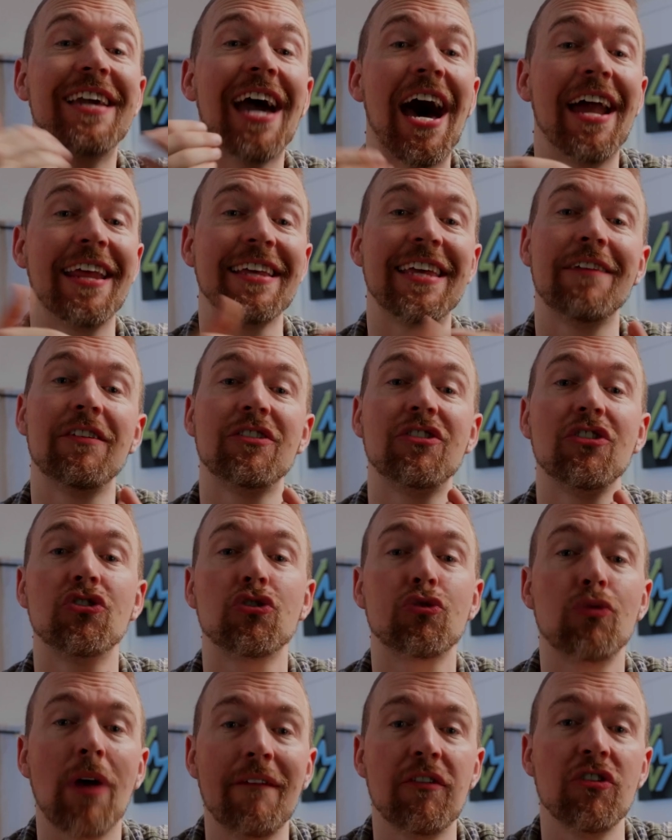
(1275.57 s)
got to give it to
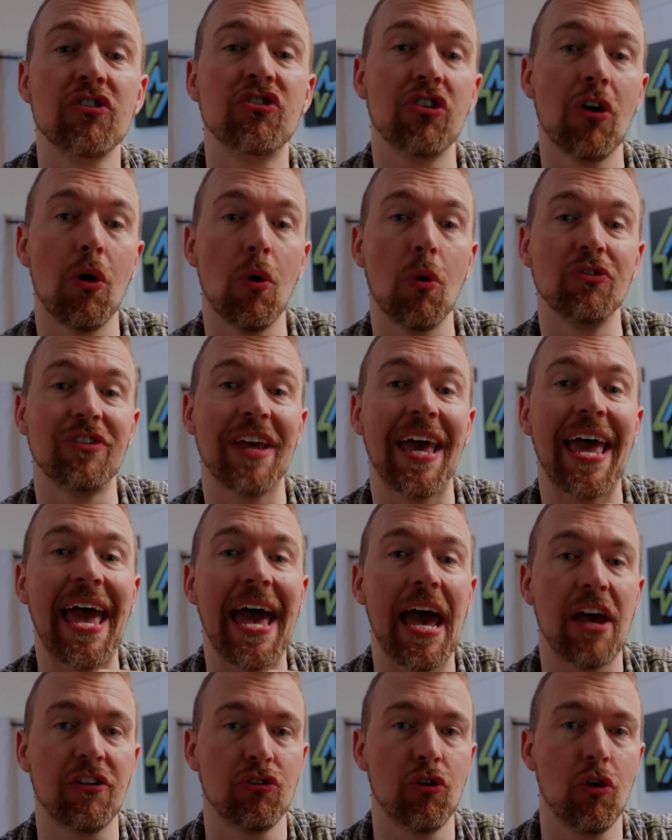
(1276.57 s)
Trevor Jones at
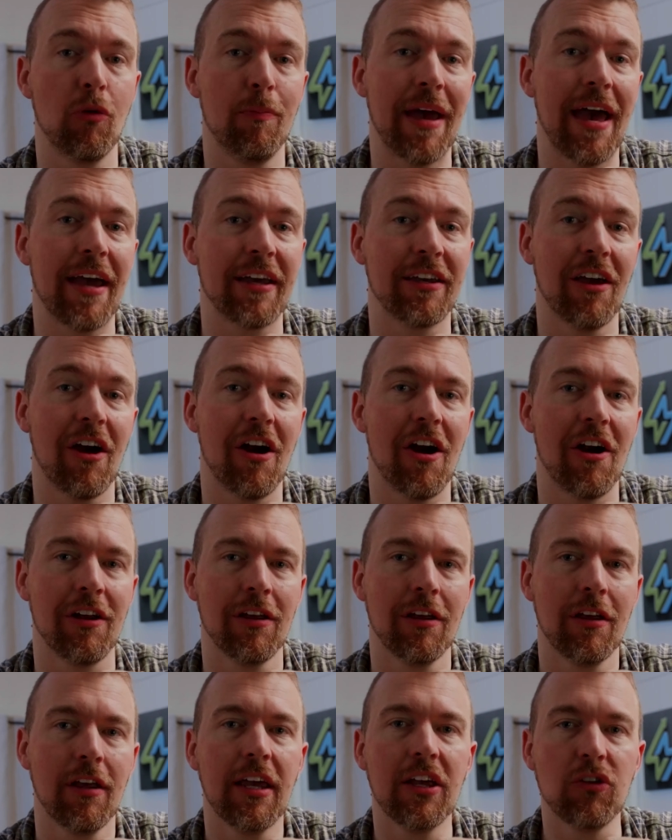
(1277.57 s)
Astro Backyard.
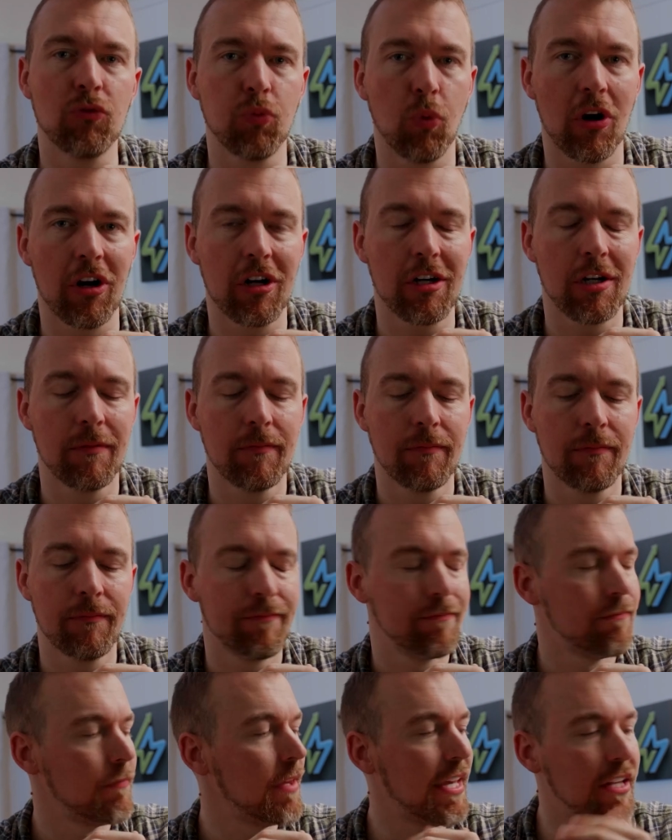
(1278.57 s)
His work,
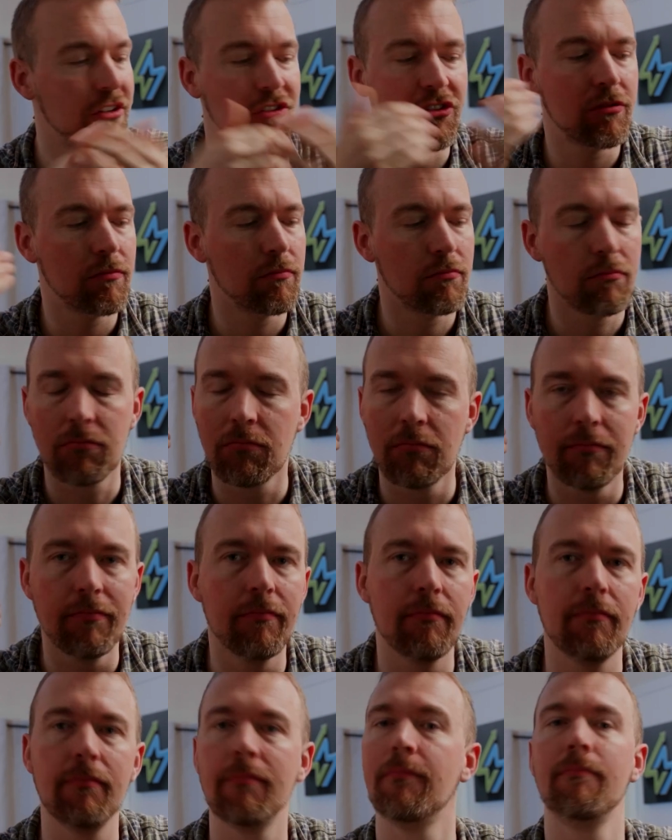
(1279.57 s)
it's
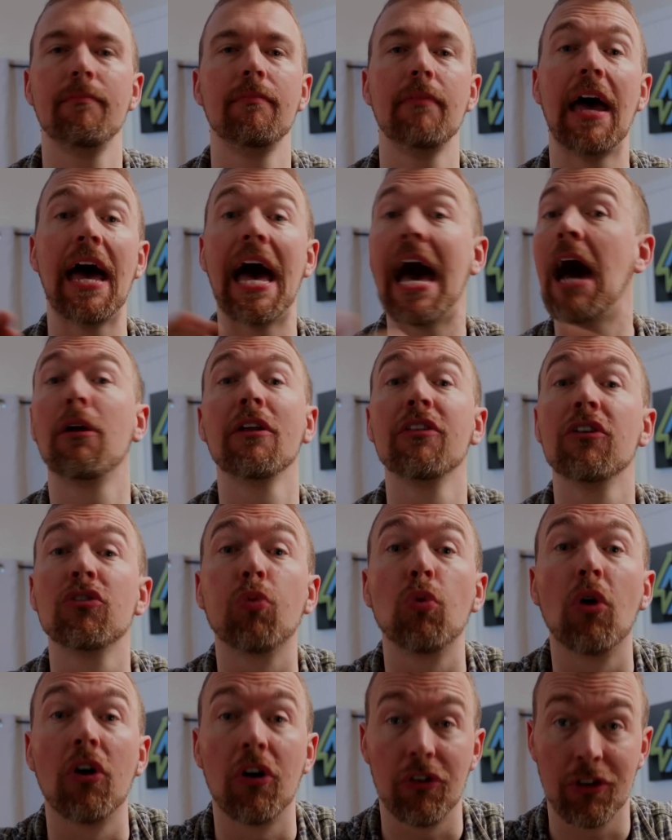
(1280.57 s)
out of this
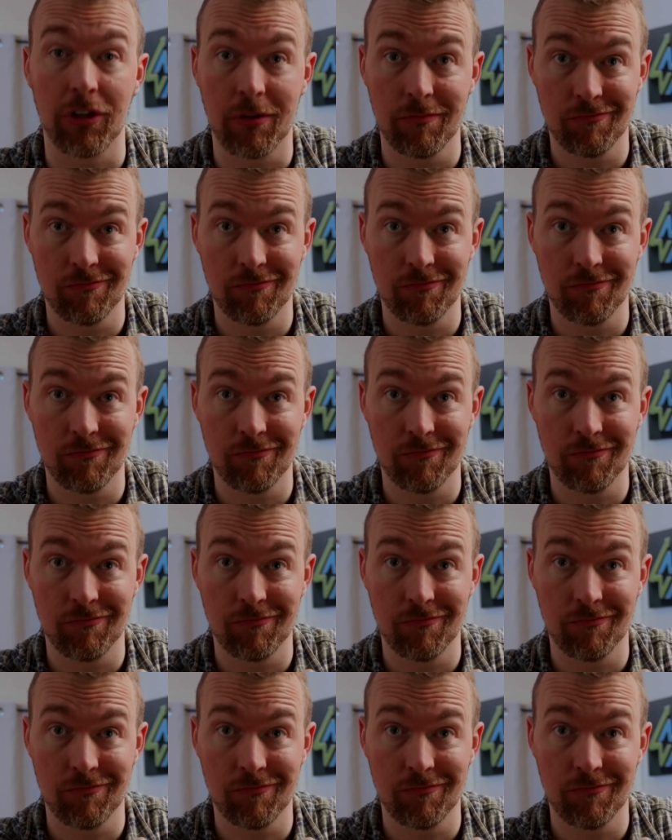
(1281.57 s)
world.